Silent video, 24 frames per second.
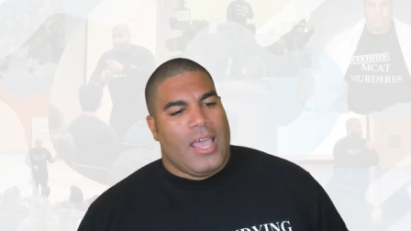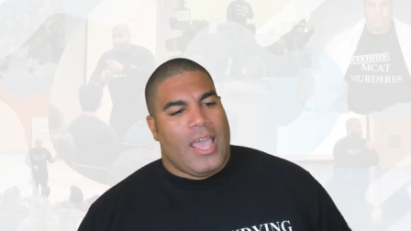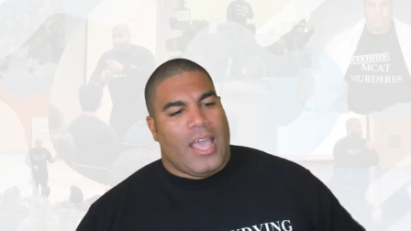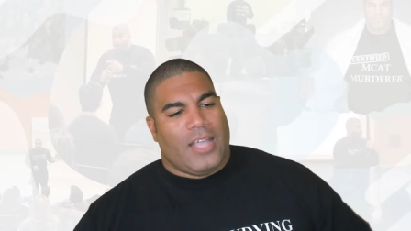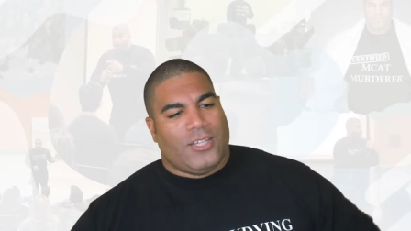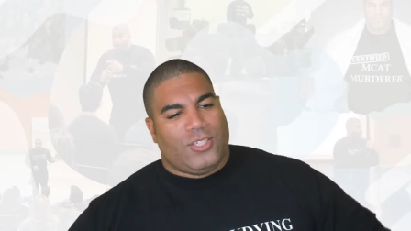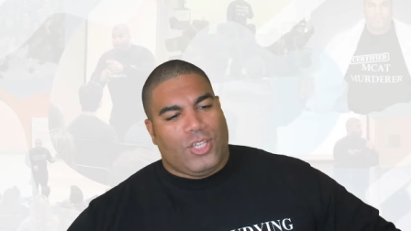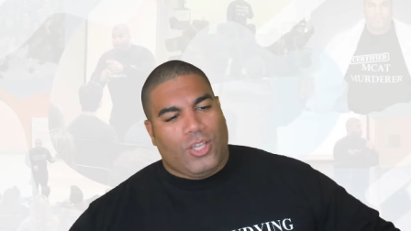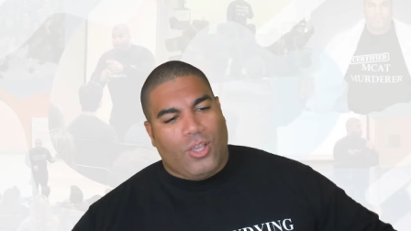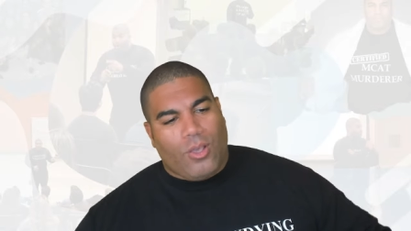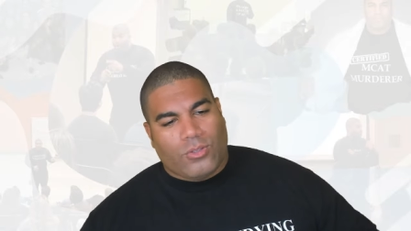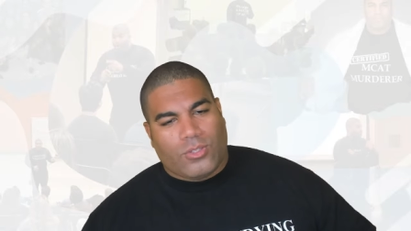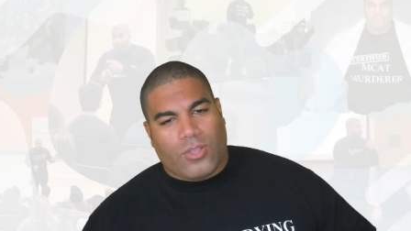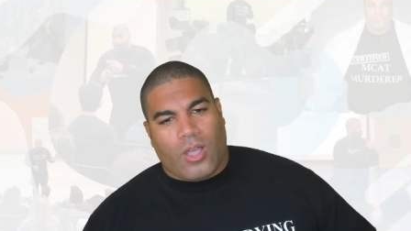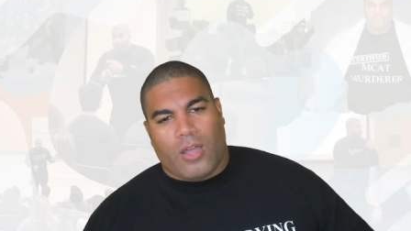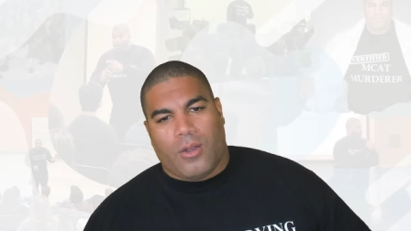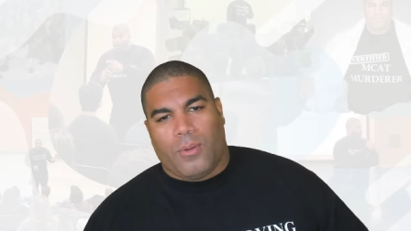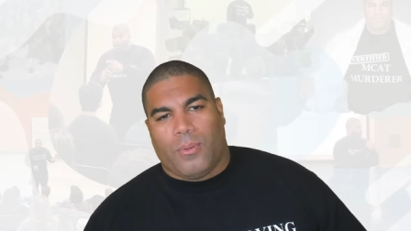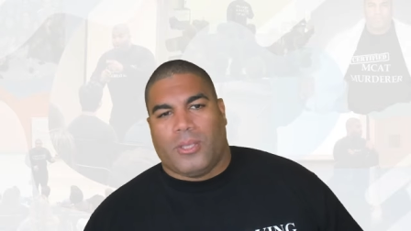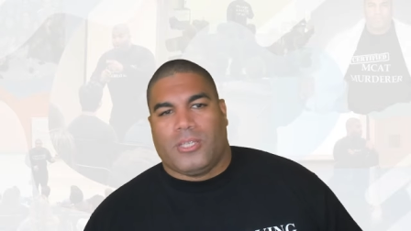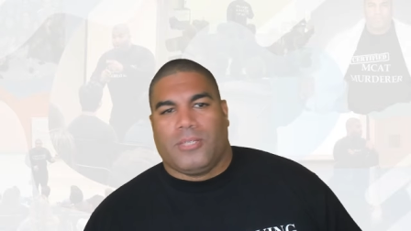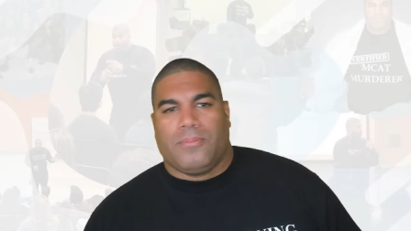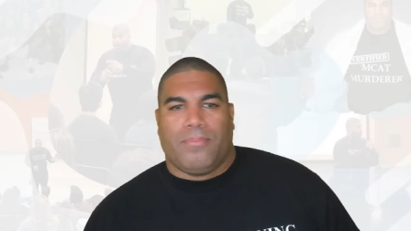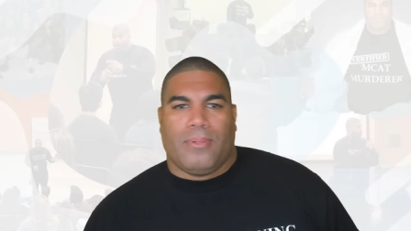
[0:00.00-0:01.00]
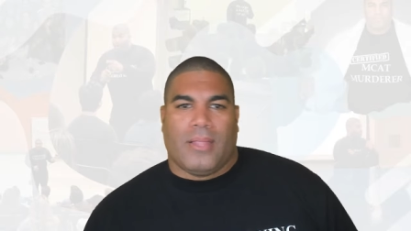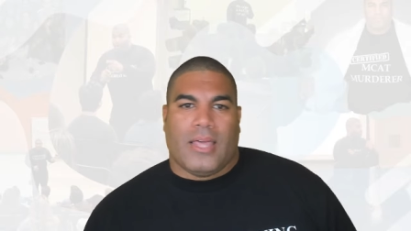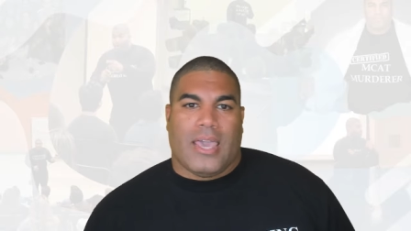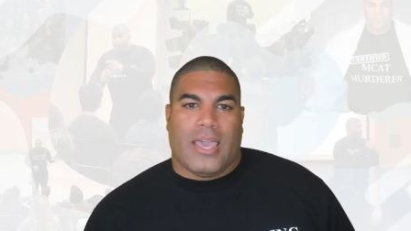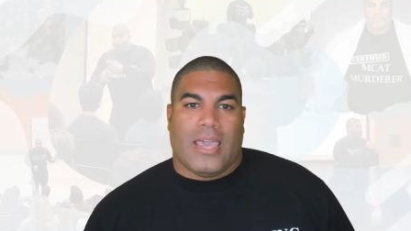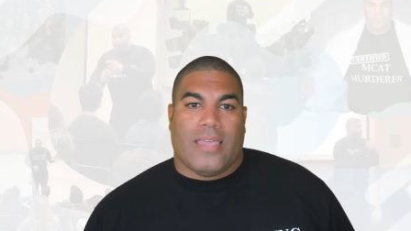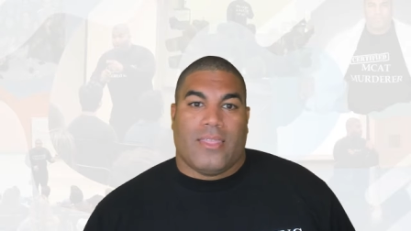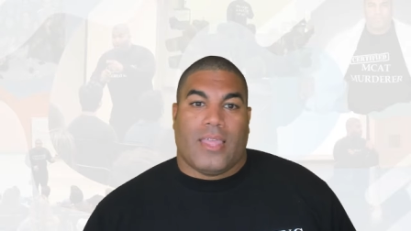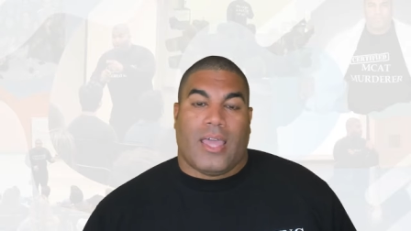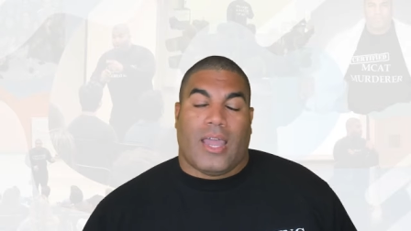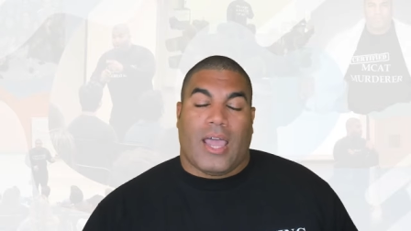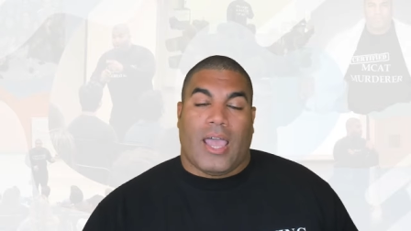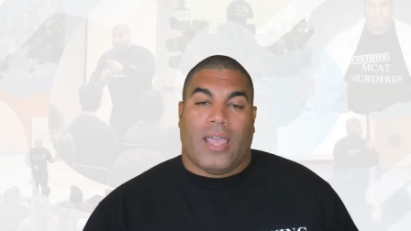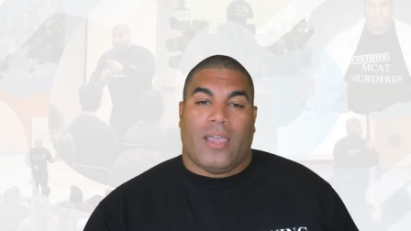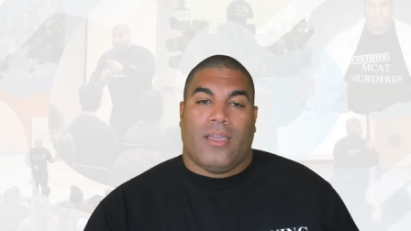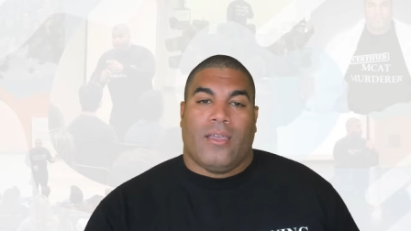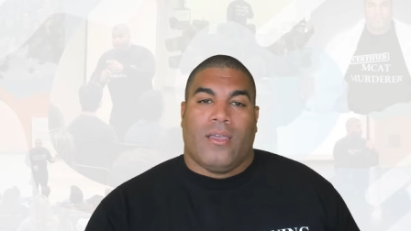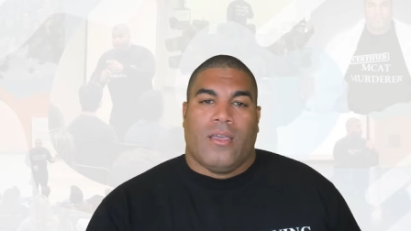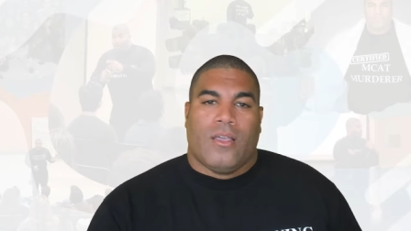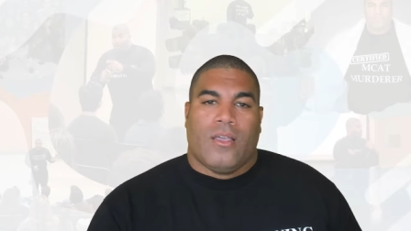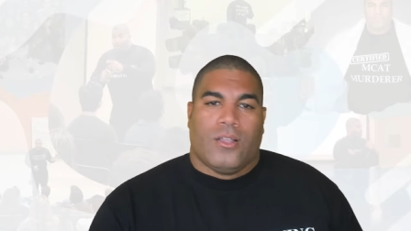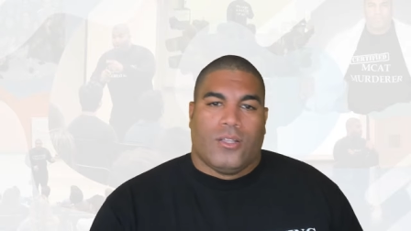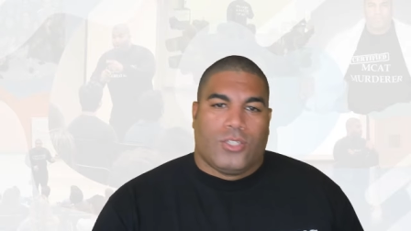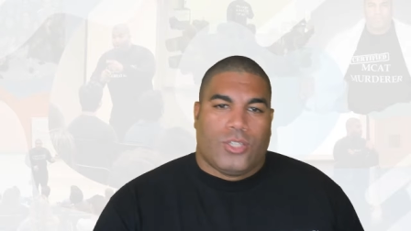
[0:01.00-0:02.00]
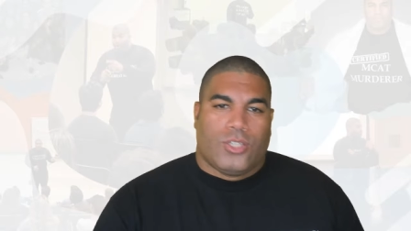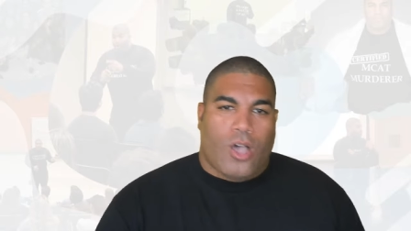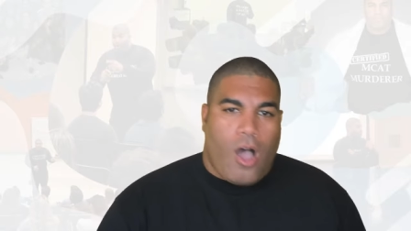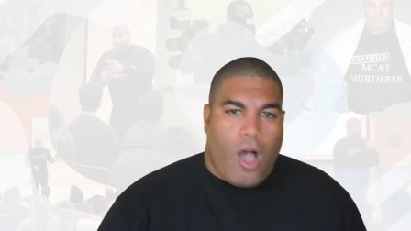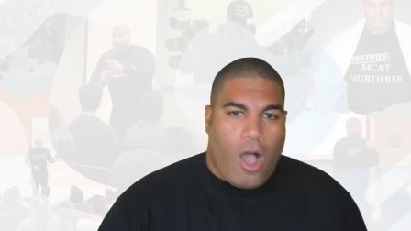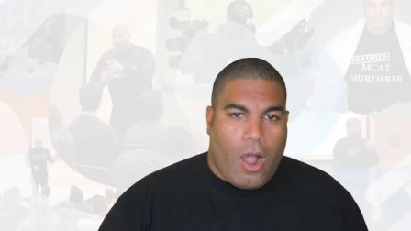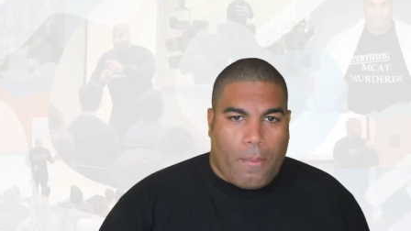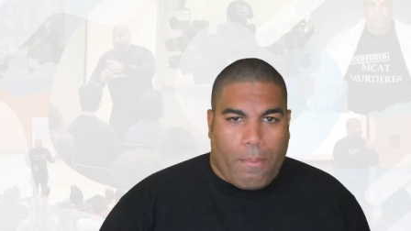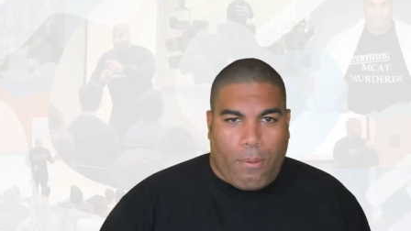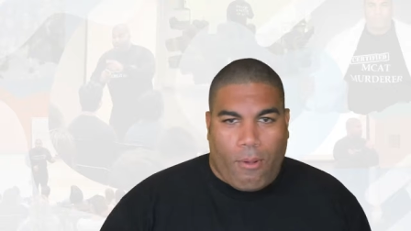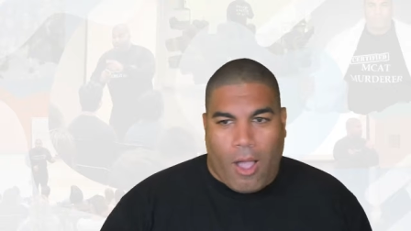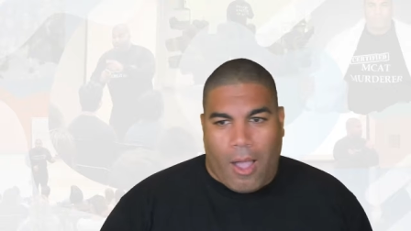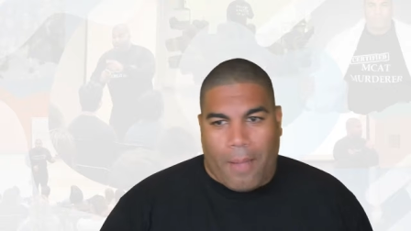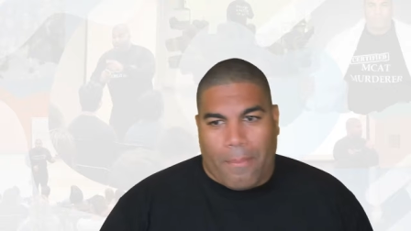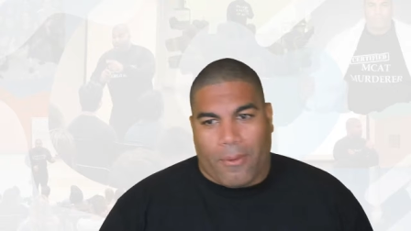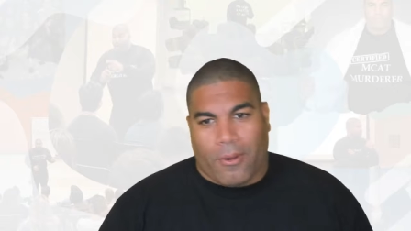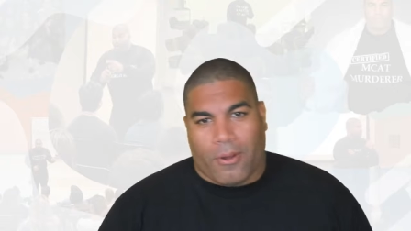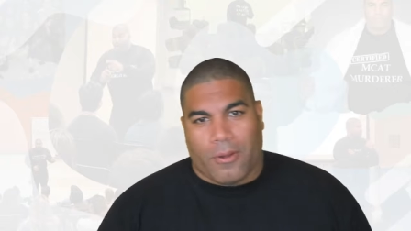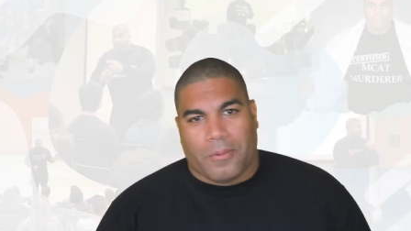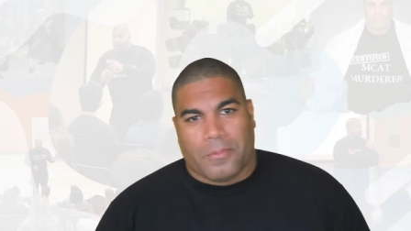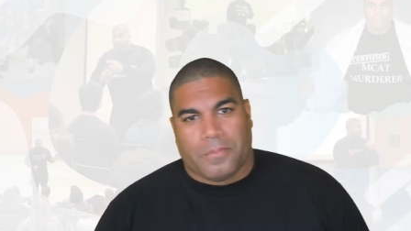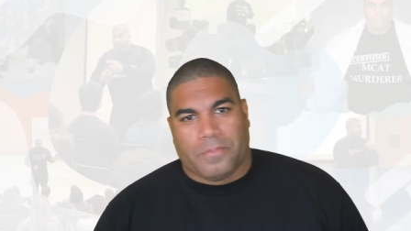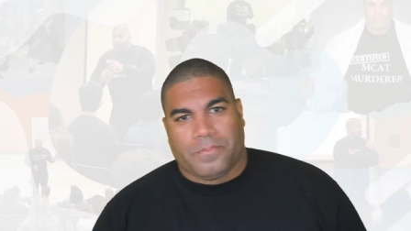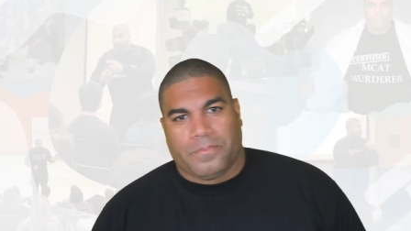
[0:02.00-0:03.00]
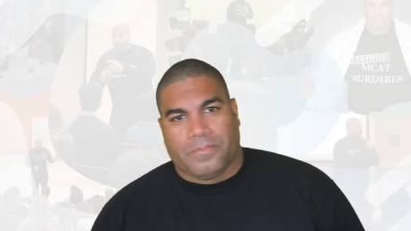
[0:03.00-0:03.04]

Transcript: And she goes on to explain that I talk proper